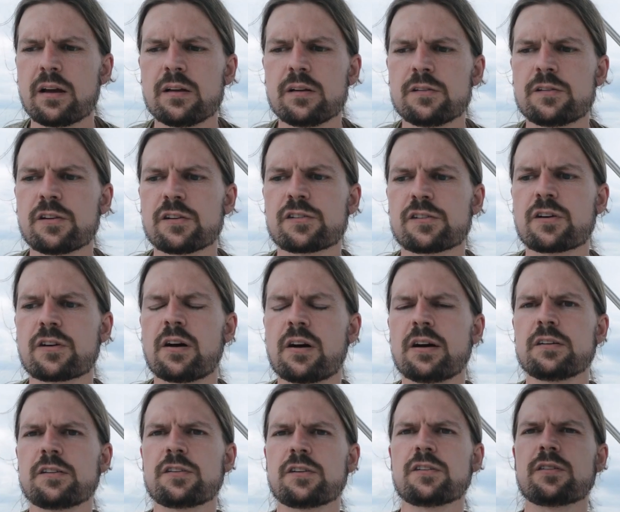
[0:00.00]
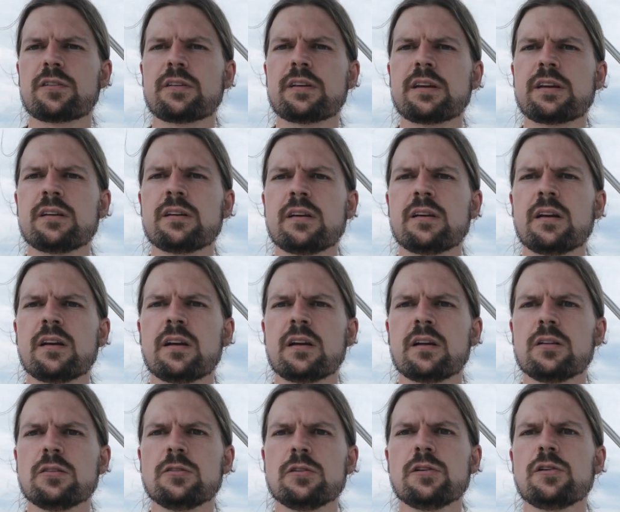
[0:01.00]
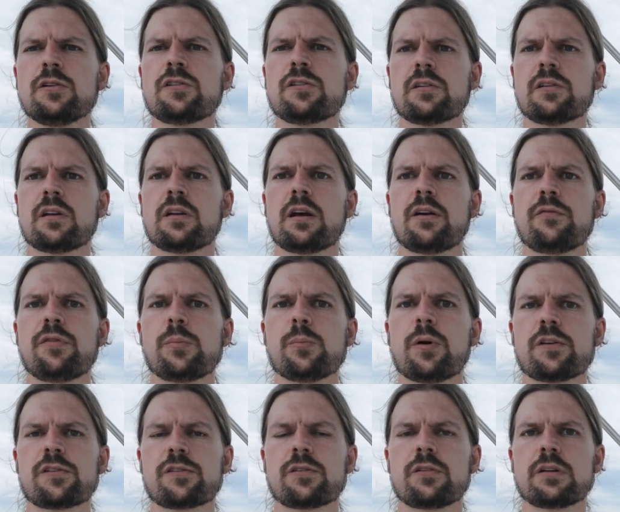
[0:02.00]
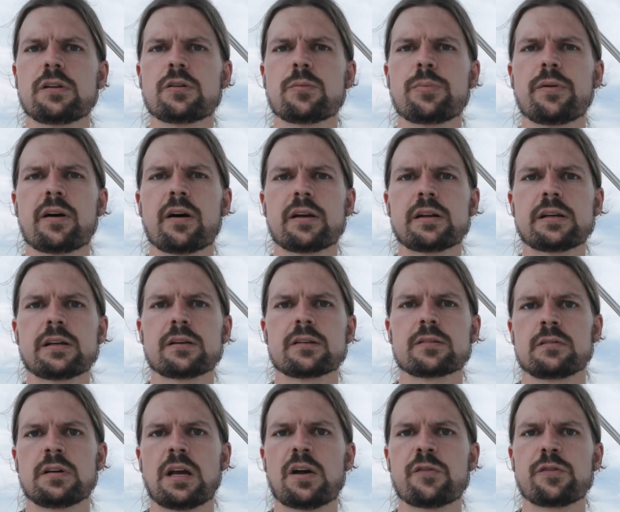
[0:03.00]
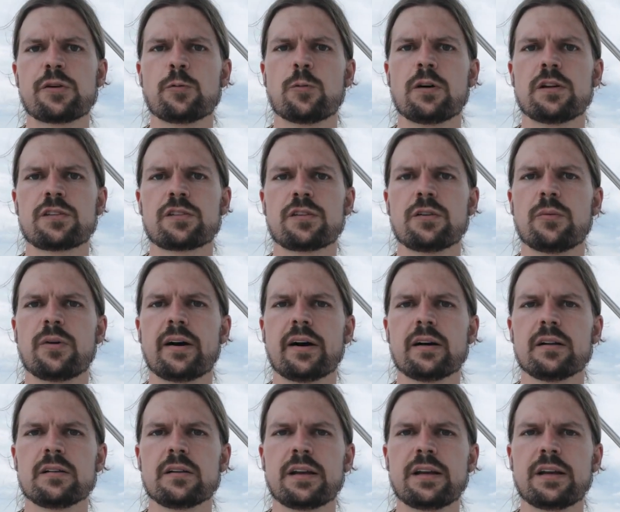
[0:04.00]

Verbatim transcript: just consciously loosen every muscle in your body every once in a while.